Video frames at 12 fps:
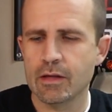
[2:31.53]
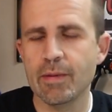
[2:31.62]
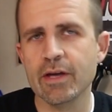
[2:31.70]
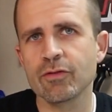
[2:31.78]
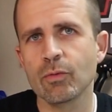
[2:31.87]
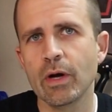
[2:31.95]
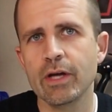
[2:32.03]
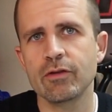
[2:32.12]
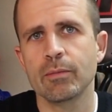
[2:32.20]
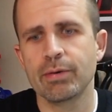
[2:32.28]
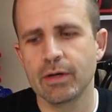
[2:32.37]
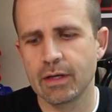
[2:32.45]
The best way
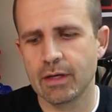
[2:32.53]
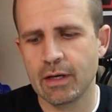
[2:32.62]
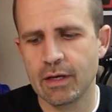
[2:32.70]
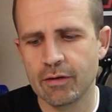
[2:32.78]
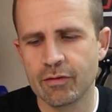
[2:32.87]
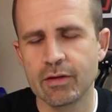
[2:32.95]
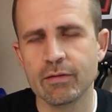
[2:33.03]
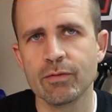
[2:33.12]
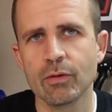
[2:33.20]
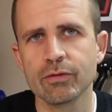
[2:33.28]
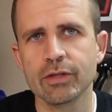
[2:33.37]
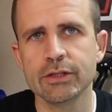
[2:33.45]
to put it is the
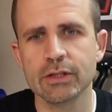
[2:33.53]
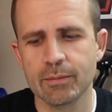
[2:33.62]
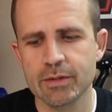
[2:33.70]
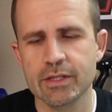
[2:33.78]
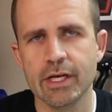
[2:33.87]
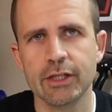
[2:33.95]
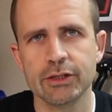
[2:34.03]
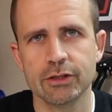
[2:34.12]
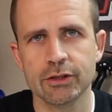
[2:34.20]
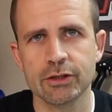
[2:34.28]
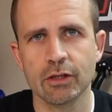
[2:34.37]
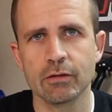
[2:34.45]
voltage
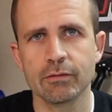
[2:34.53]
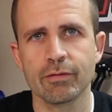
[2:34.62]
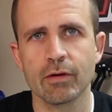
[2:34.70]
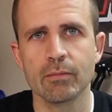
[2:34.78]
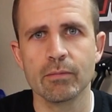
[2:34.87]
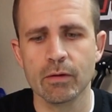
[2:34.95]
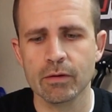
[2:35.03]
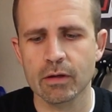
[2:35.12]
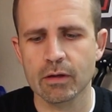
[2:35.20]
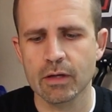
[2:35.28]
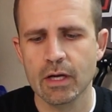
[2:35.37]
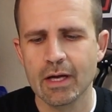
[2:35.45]
limitation shown for a
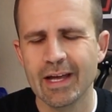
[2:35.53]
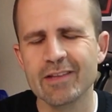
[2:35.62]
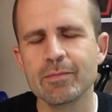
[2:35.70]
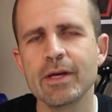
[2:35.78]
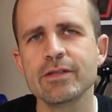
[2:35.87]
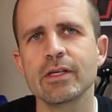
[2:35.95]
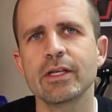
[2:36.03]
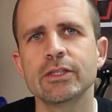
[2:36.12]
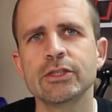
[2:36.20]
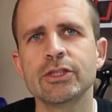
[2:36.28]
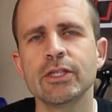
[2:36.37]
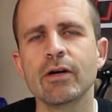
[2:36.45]
motor as basically
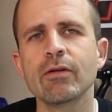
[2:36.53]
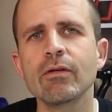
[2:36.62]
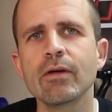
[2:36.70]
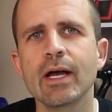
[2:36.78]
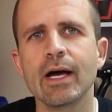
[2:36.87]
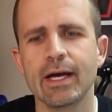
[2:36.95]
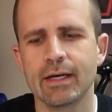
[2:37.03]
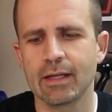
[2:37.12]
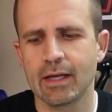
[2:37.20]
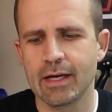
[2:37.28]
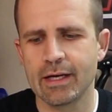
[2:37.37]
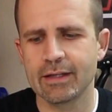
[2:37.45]
a general
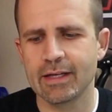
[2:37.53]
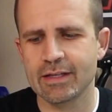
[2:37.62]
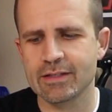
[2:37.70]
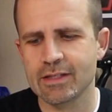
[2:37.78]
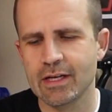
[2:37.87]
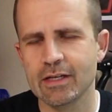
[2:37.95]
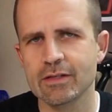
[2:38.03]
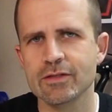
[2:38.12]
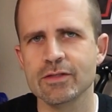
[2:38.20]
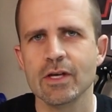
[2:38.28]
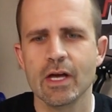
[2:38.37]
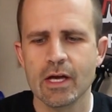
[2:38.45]
guideline that
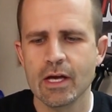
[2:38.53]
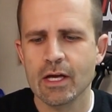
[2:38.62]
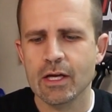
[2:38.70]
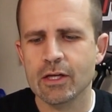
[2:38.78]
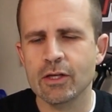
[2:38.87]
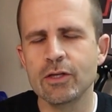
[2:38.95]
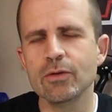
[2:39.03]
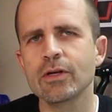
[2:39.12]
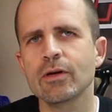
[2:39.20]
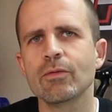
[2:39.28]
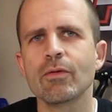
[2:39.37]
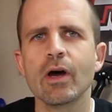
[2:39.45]
says you
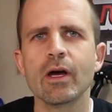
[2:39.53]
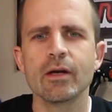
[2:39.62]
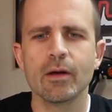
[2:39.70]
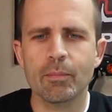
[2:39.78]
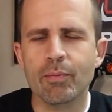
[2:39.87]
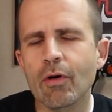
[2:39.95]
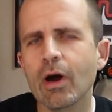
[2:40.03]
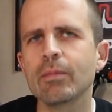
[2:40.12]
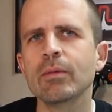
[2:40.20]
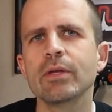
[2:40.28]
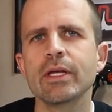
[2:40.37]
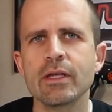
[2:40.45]
can run
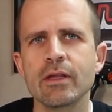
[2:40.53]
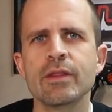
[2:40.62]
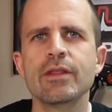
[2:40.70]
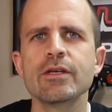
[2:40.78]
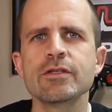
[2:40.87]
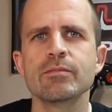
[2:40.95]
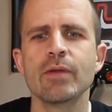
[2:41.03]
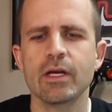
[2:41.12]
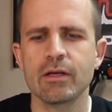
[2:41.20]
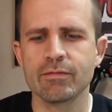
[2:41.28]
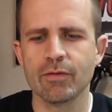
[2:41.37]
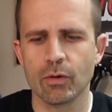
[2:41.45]
probably this
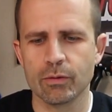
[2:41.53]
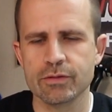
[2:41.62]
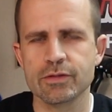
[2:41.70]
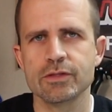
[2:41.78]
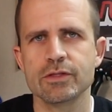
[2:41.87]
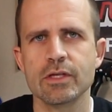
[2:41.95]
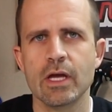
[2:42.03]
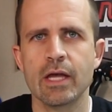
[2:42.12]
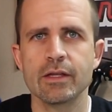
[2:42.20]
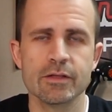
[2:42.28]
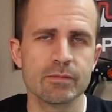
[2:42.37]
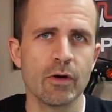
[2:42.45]
many volts
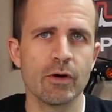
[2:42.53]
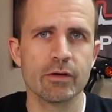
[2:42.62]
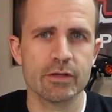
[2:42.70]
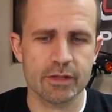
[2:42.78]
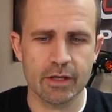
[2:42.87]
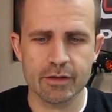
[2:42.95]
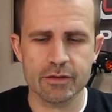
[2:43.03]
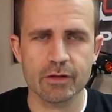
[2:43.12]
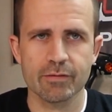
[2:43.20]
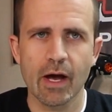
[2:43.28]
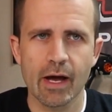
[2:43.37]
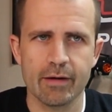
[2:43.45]
and this motor is going to
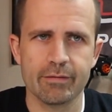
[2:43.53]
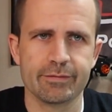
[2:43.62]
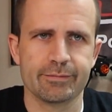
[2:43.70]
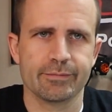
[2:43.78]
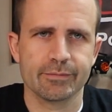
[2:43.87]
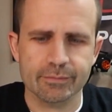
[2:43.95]
survive.